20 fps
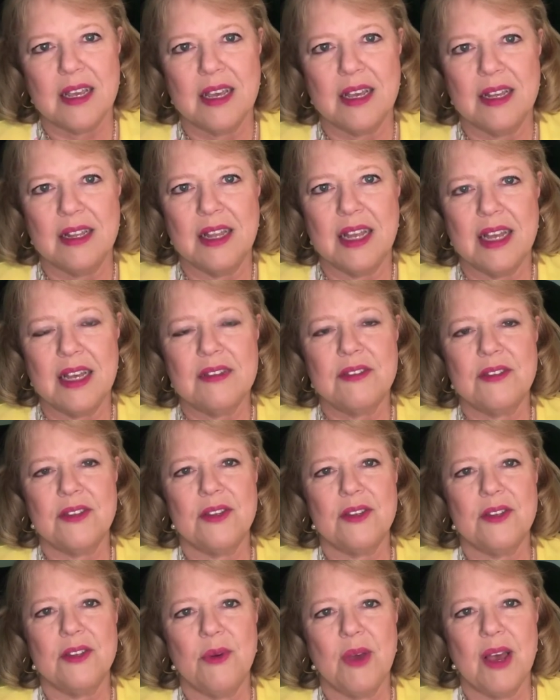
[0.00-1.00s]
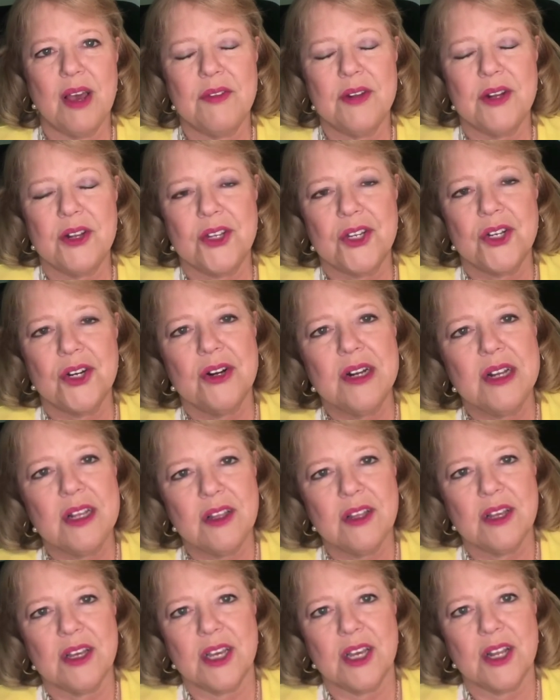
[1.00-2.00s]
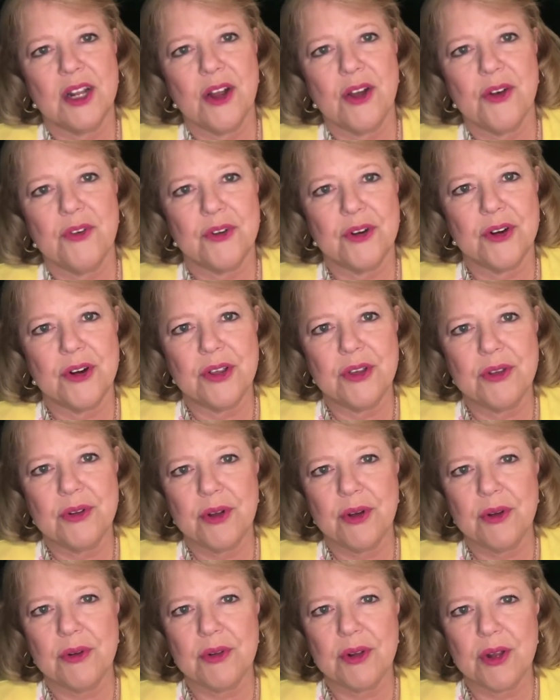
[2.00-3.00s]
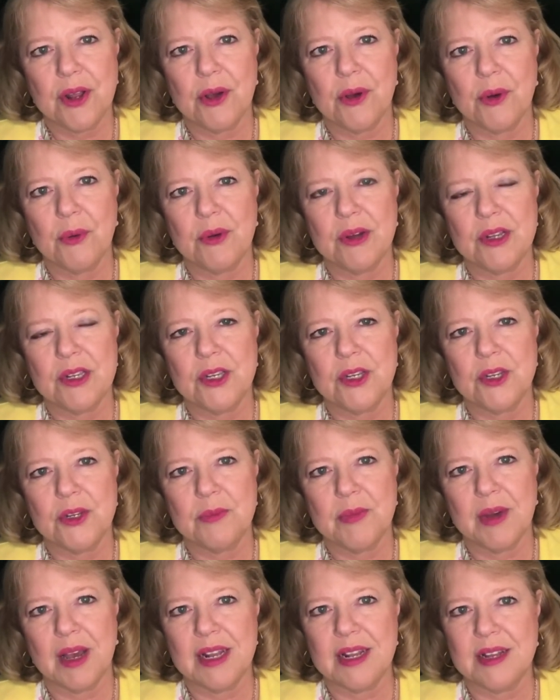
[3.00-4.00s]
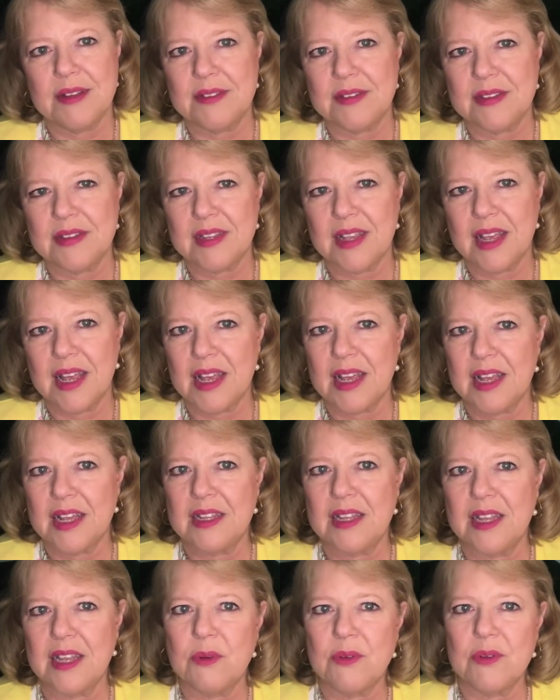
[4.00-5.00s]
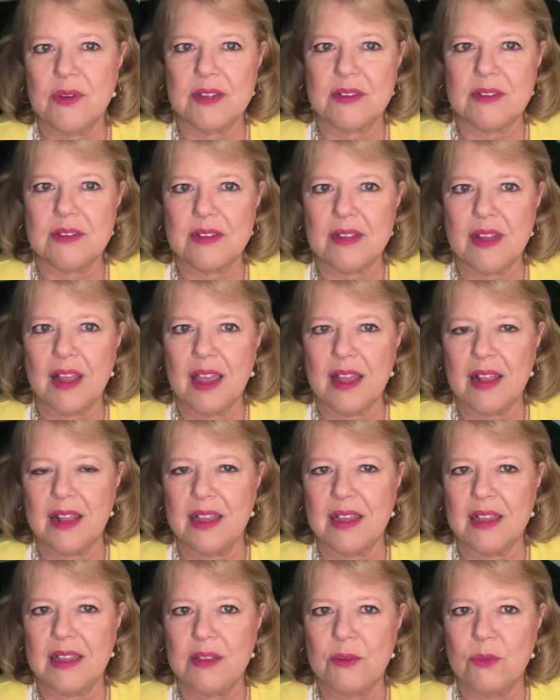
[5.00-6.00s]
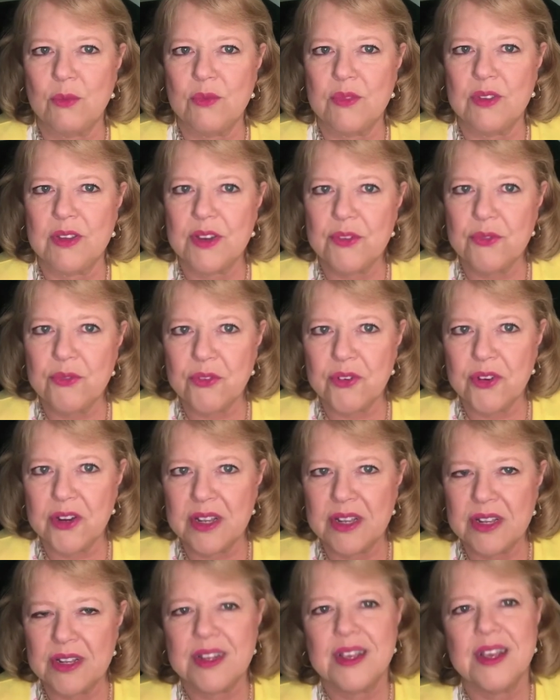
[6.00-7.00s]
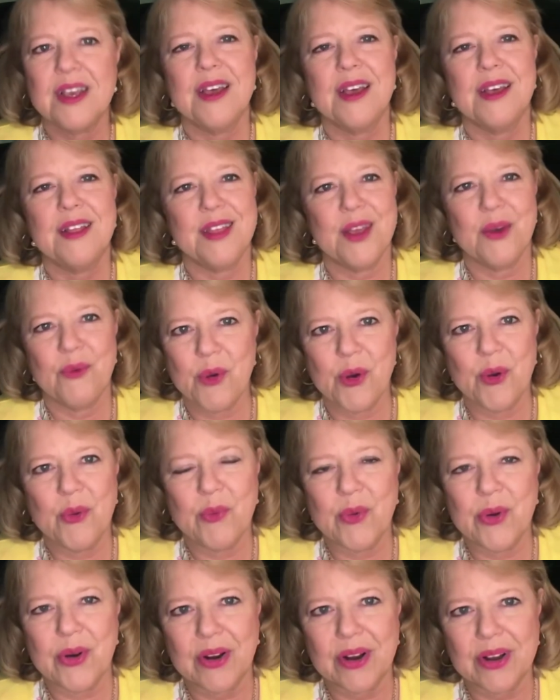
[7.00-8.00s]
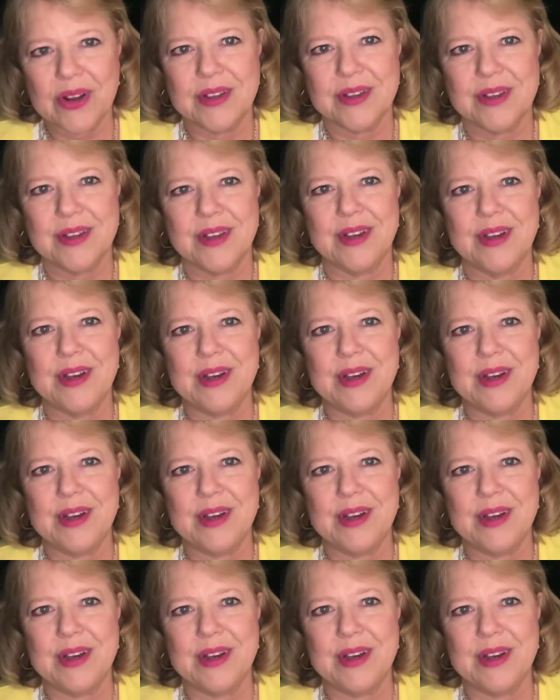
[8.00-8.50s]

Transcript: unless you have an attorney look it over, you don't know what you might have said that was slightly different that won't work.